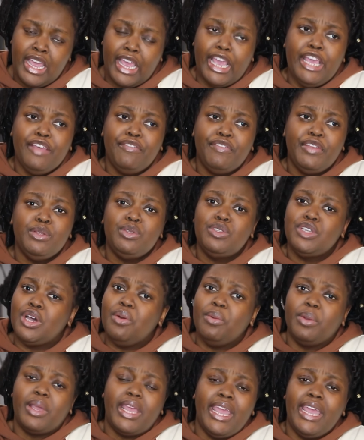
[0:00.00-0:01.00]
If you
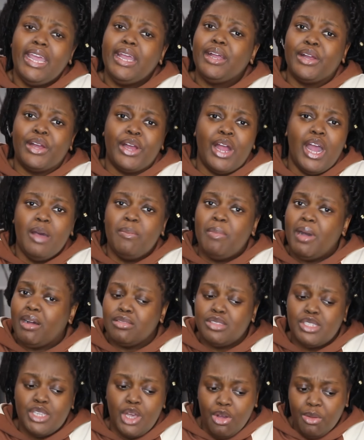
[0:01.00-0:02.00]
don't care
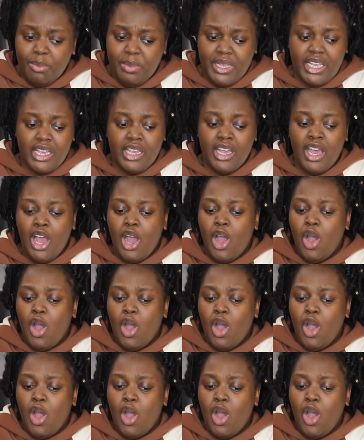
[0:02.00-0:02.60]
about Toby,